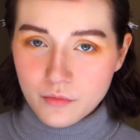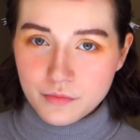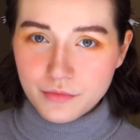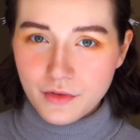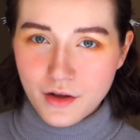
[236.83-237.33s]
Now
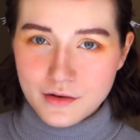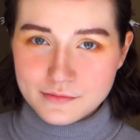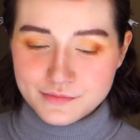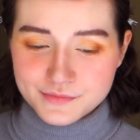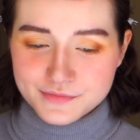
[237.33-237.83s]
I'm going in with
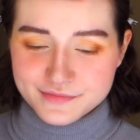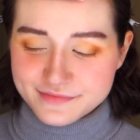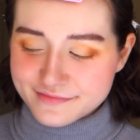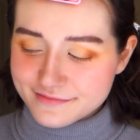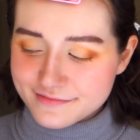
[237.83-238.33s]
that
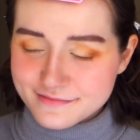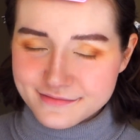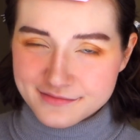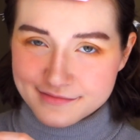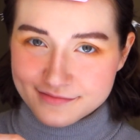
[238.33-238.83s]
D-Slick spray
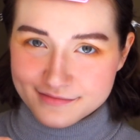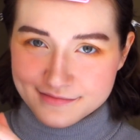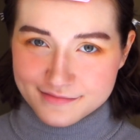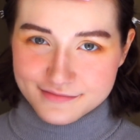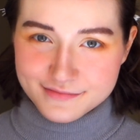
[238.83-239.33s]
again
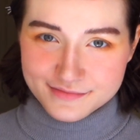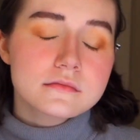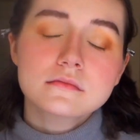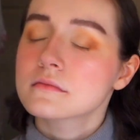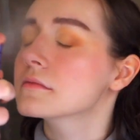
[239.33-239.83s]
and putting
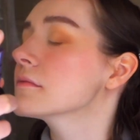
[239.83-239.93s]
another